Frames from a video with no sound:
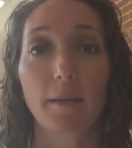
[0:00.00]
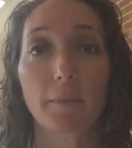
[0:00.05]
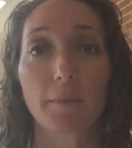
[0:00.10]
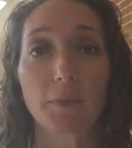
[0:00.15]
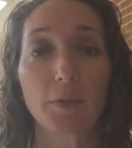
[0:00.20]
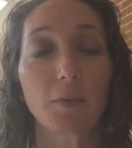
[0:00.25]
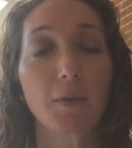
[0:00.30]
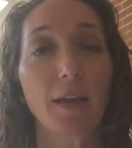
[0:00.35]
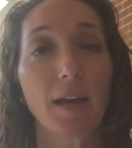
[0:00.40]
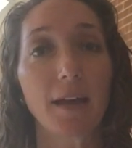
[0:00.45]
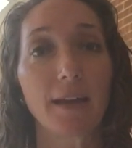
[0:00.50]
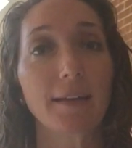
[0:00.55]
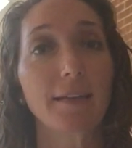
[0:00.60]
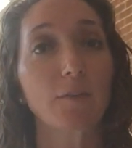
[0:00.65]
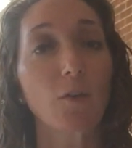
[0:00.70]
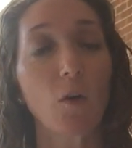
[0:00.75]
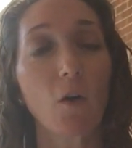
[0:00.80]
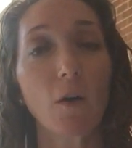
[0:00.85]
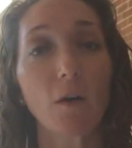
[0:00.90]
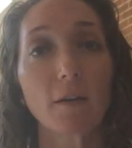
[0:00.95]
So yeah, and it's
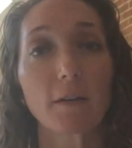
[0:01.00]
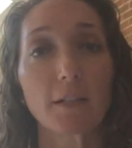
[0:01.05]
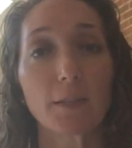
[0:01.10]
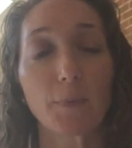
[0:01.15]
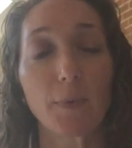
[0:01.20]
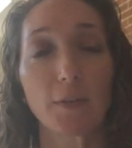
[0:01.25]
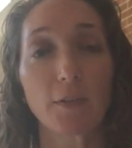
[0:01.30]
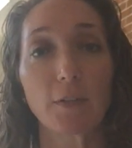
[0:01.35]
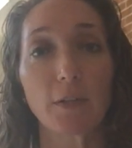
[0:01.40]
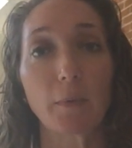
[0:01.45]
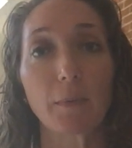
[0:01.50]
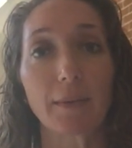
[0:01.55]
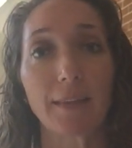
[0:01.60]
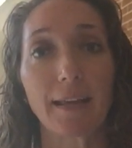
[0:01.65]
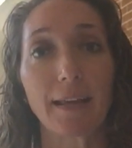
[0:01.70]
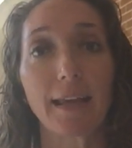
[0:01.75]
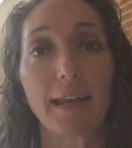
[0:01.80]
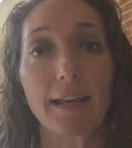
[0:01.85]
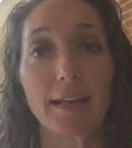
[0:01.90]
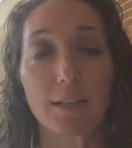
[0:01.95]
hard, especially when they
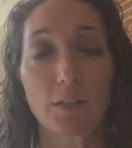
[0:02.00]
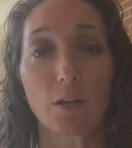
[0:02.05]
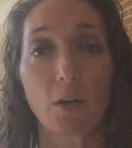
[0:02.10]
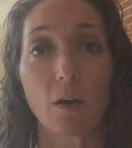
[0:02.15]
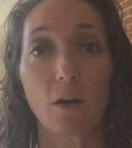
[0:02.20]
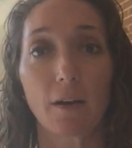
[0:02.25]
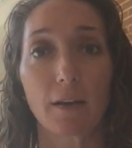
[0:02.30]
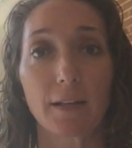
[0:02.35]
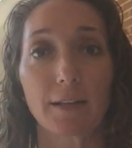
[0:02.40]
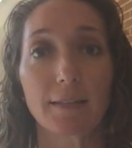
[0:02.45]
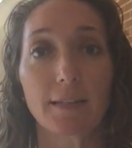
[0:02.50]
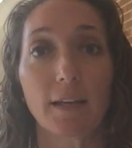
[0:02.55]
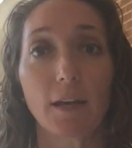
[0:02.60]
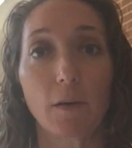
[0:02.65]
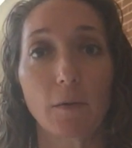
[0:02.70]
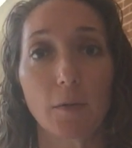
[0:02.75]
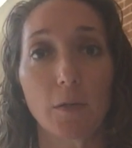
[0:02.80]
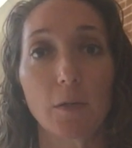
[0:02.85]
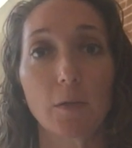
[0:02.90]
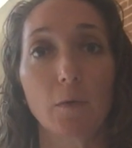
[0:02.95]
can't talk and
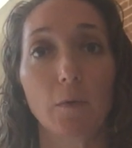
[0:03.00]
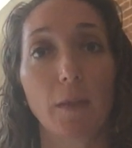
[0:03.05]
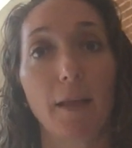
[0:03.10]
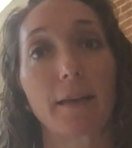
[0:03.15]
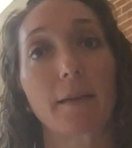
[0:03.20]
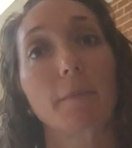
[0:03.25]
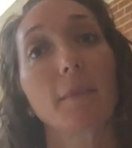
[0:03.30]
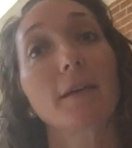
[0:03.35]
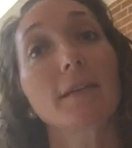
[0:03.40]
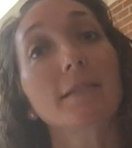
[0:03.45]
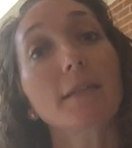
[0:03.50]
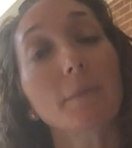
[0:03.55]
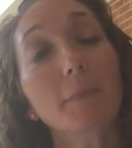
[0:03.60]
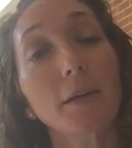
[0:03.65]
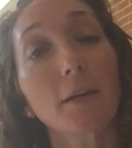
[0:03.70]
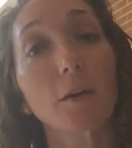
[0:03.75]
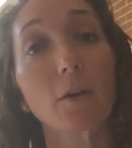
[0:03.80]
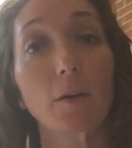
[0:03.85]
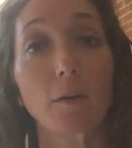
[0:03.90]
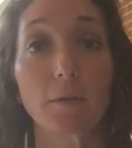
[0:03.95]
tell you, like, my
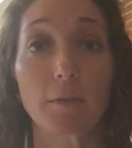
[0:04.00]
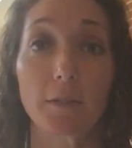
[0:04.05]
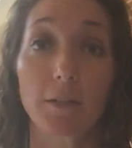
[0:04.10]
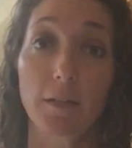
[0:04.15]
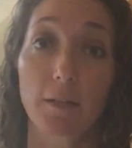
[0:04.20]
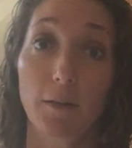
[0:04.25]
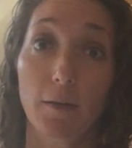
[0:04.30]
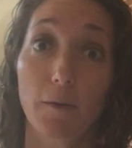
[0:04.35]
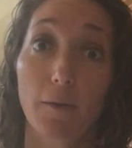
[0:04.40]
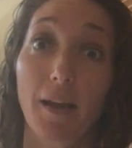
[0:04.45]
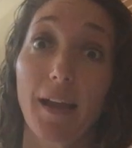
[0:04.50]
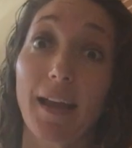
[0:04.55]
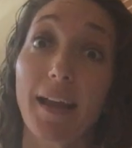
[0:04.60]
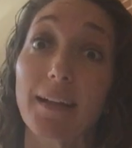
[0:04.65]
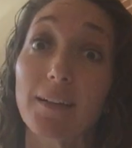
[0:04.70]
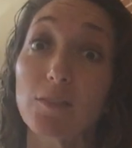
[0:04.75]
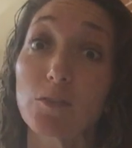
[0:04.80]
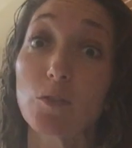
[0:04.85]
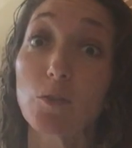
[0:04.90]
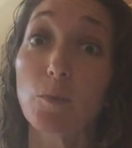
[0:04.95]
stomach hurts, you know, I
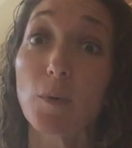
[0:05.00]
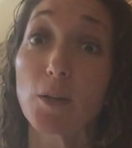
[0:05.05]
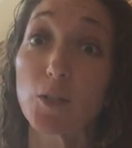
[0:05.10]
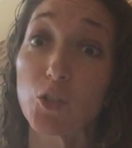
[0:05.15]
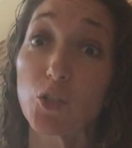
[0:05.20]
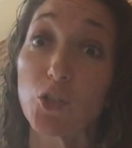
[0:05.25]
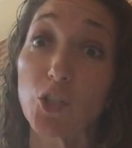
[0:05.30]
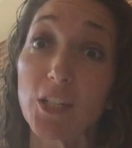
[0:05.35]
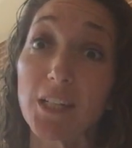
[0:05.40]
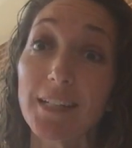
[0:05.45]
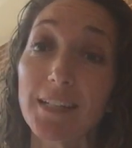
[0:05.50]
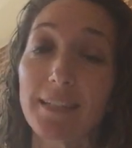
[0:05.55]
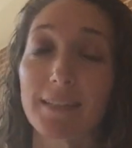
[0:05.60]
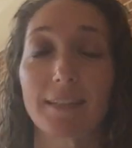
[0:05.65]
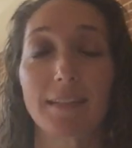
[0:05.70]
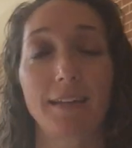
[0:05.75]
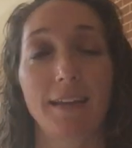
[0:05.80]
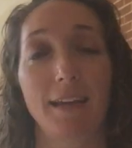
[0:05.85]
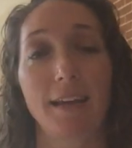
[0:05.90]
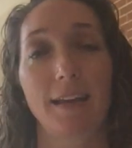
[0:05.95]
ate too much cheese
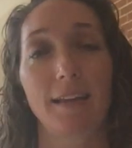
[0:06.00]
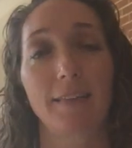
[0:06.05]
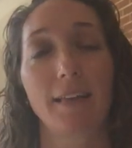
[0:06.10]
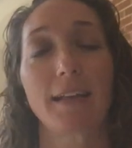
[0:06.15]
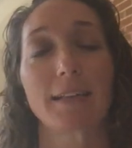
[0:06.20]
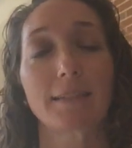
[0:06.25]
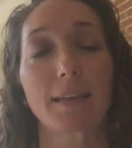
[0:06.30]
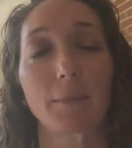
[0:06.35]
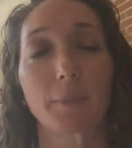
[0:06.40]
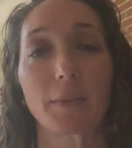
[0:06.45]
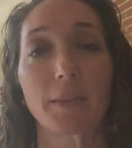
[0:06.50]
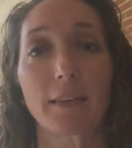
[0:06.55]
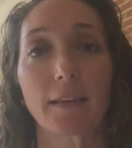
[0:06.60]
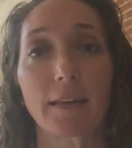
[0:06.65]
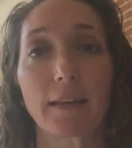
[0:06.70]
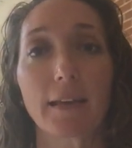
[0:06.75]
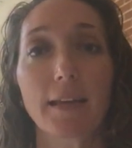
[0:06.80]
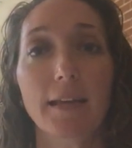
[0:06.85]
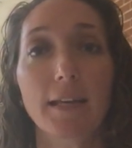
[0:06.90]
today, that type of thing.